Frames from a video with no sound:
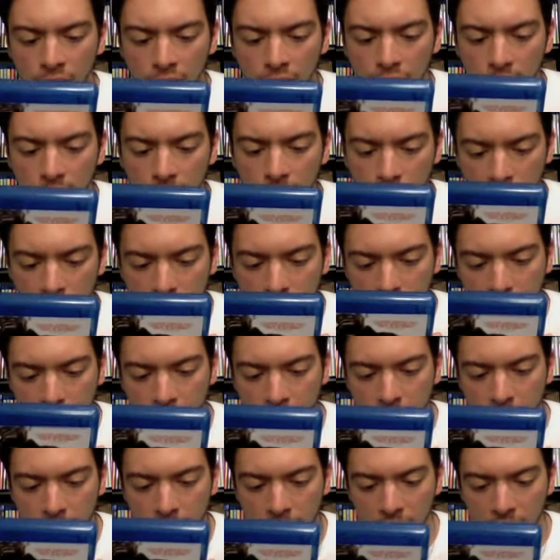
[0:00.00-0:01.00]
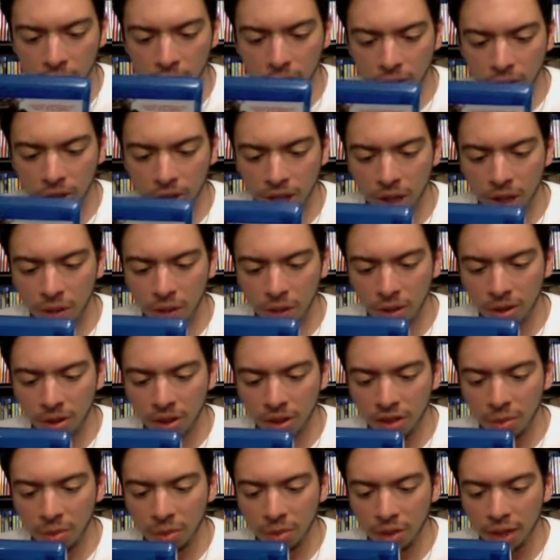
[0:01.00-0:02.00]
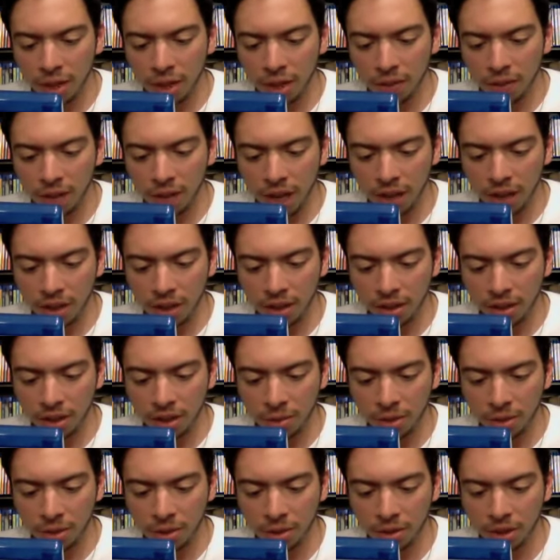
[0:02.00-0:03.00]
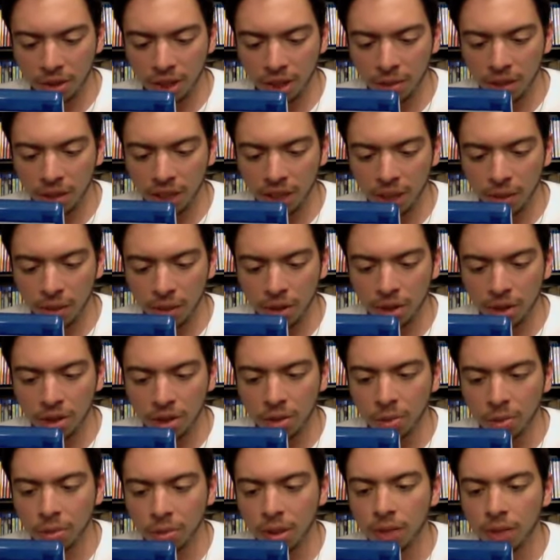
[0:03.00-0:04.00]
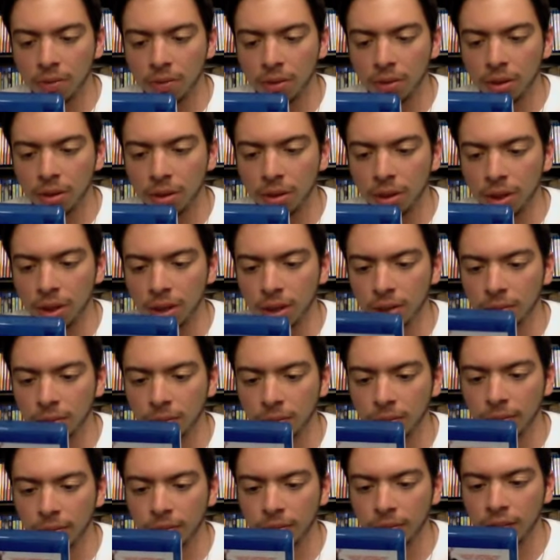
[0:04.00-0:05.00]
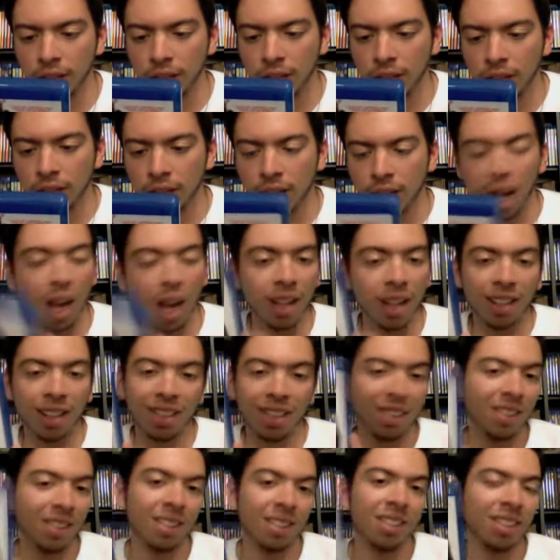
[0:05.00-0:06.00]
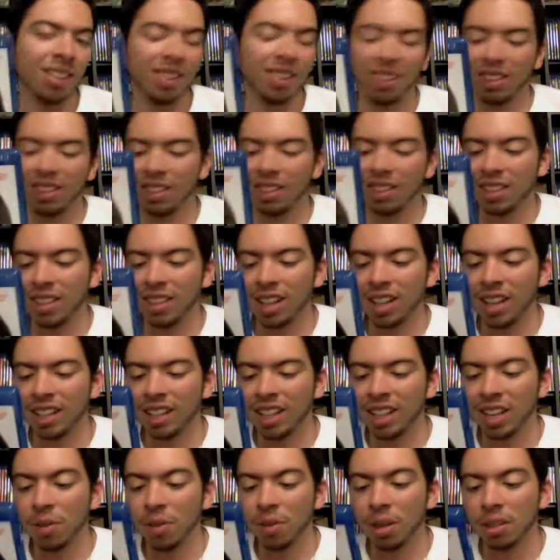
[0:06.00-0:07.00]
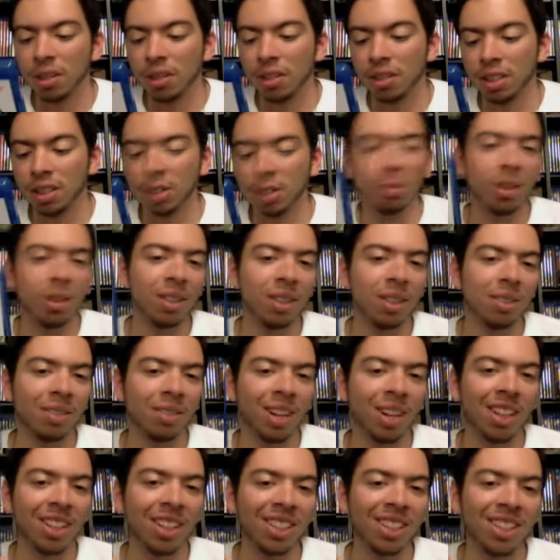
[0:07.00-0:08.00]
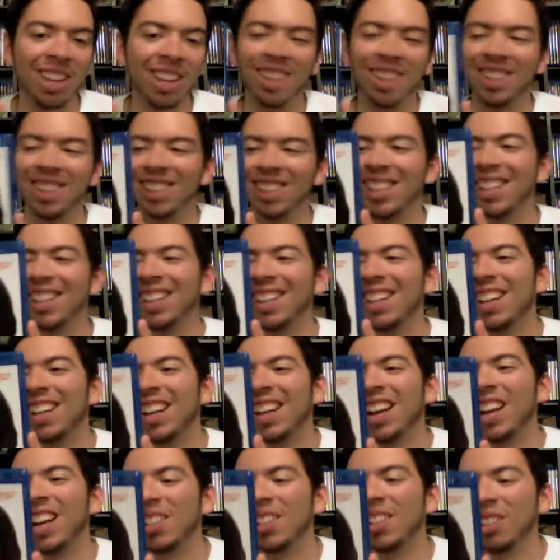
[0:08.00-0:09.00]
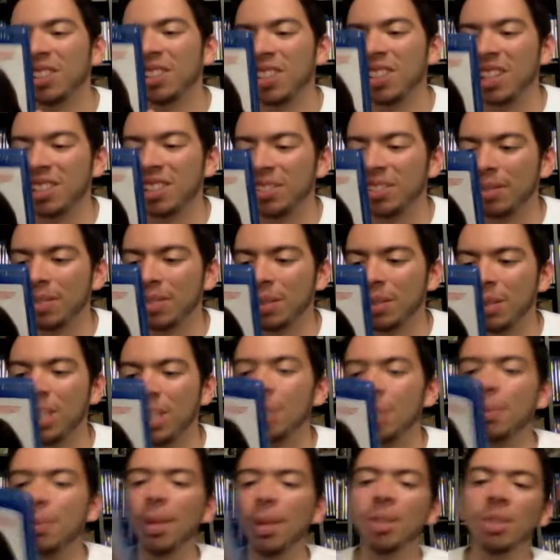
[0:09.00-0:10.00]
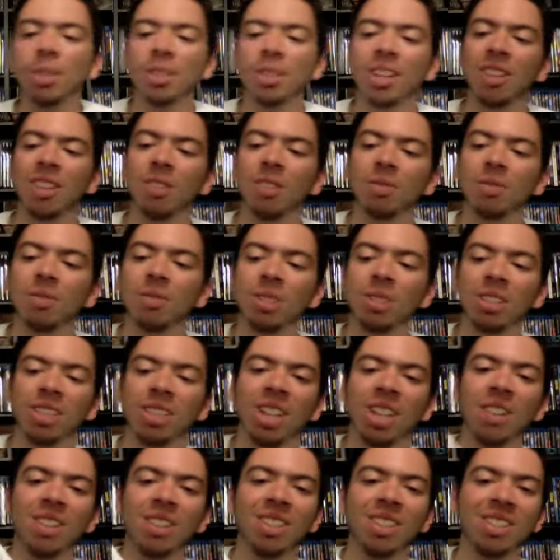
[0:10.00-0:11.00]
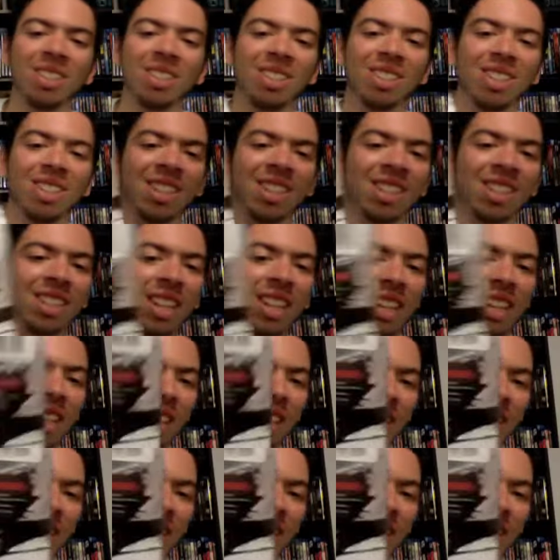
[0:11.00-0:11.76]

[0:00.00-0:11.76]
This is rated R for sequences of bloody violence, some disturbing images, and brief nudity. I can't wait to see the bloody violence. It looks, it's from some of these pictures, I don't know if you can tell, it just looks insane.